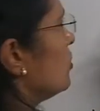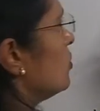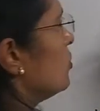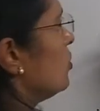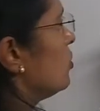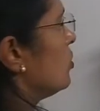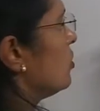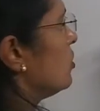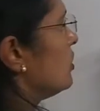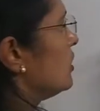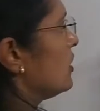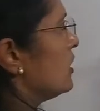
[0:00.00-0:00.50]

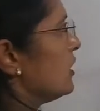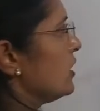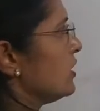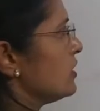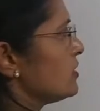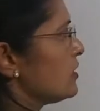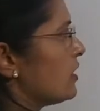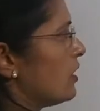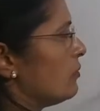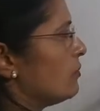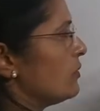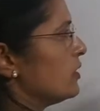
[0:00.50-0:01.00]
old is
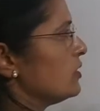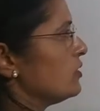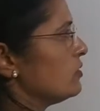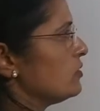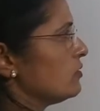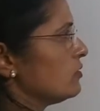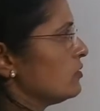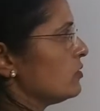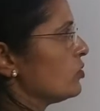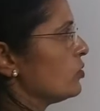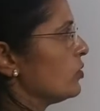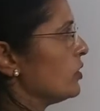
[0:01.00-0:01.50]

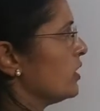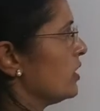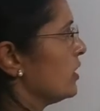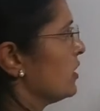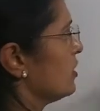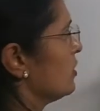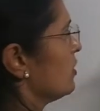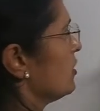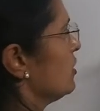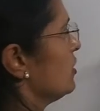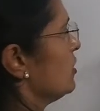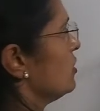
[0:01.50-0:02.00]
Aman
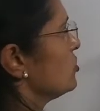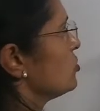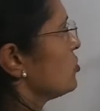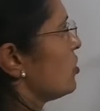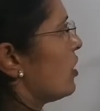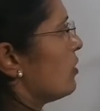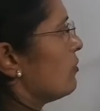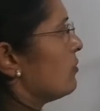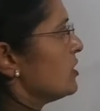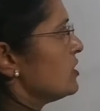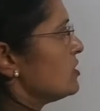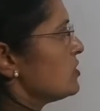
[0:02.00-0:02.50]
today? So
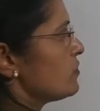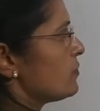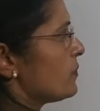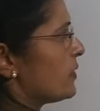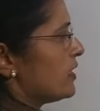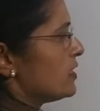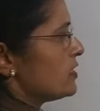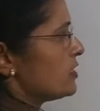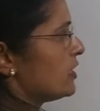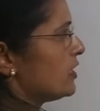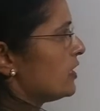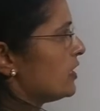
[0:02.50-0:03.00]
Aman's
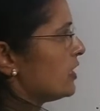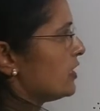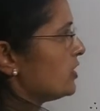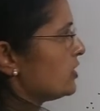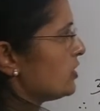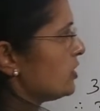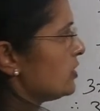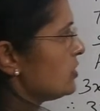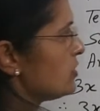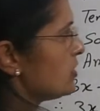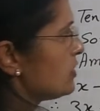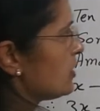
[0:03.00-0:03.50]
present age
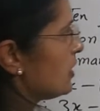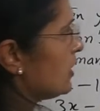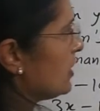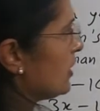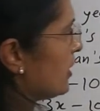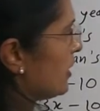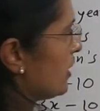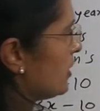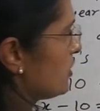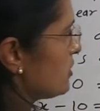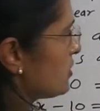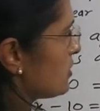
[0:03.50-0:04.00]
is
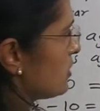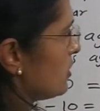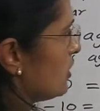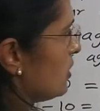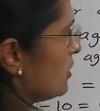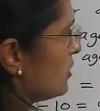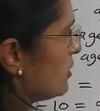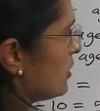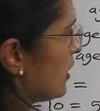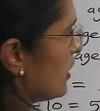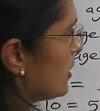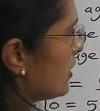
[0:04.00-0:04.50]
3x,
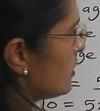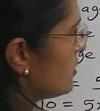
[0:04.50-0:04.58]
that